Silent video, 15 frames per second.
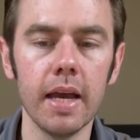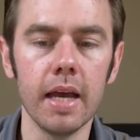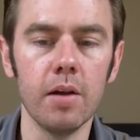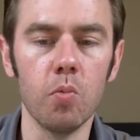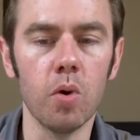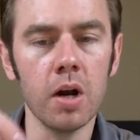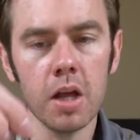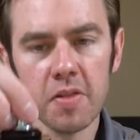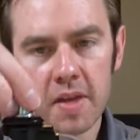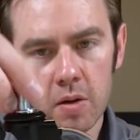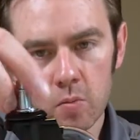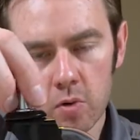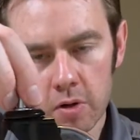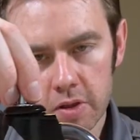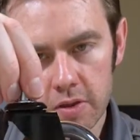And one other
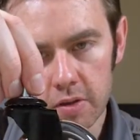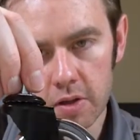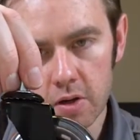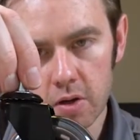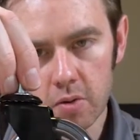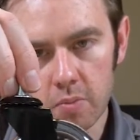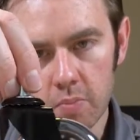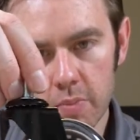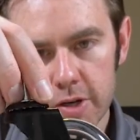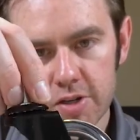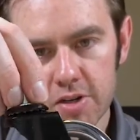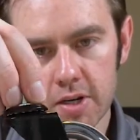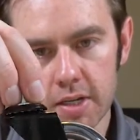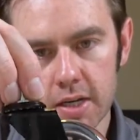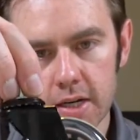thing worth
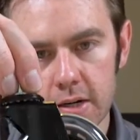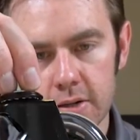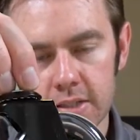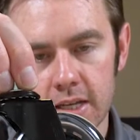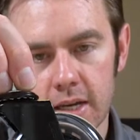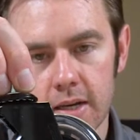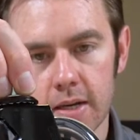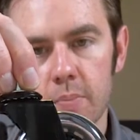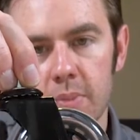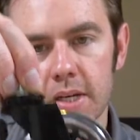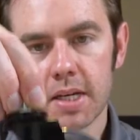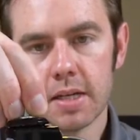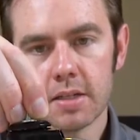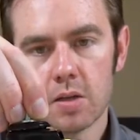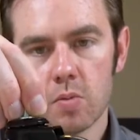mentioning here is that
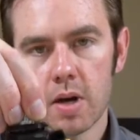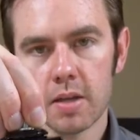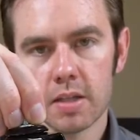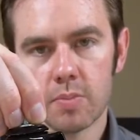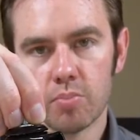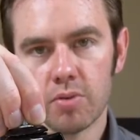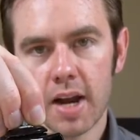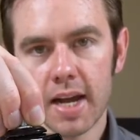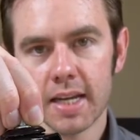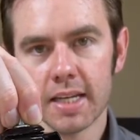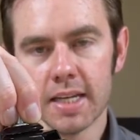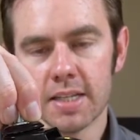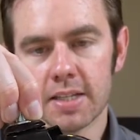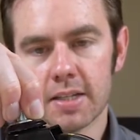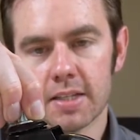because of the way this bracket
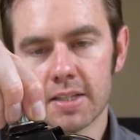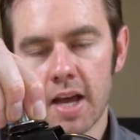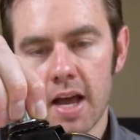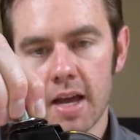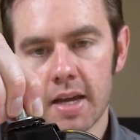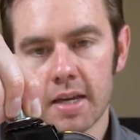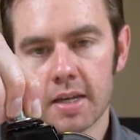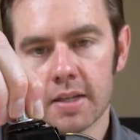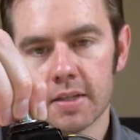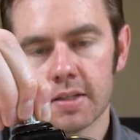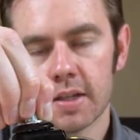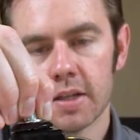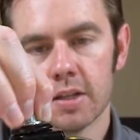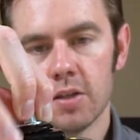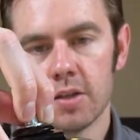is
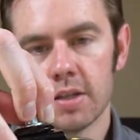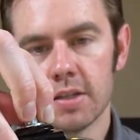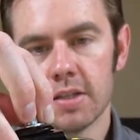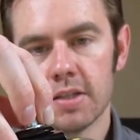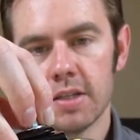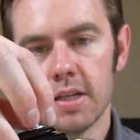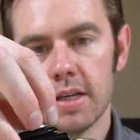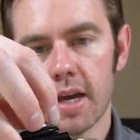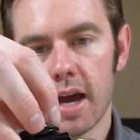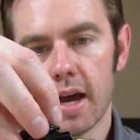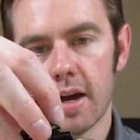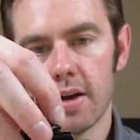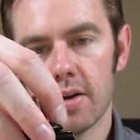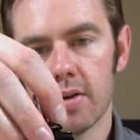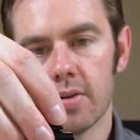designed, you can see
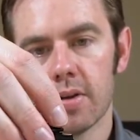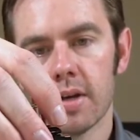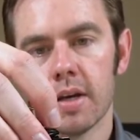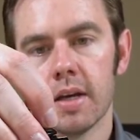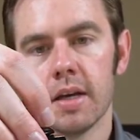how